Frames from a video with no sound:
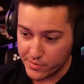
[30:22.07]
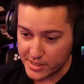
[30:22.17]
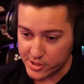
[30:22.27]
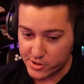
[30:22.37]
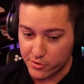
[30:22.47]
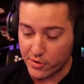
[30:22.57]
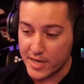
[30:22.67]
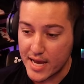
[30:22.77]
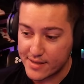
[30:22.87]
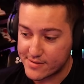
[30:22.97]
it just
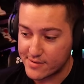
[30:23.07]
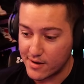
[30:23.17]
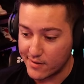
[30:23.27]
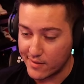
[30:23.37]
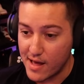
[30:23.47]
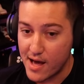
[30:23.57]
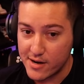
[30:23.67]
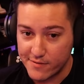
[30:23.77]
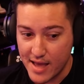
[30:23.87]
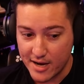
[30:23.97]
creates a lot
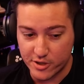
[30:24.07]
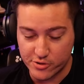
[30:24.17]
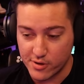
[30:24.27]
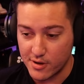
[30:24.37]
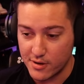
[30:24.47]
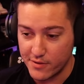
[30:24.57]
of extra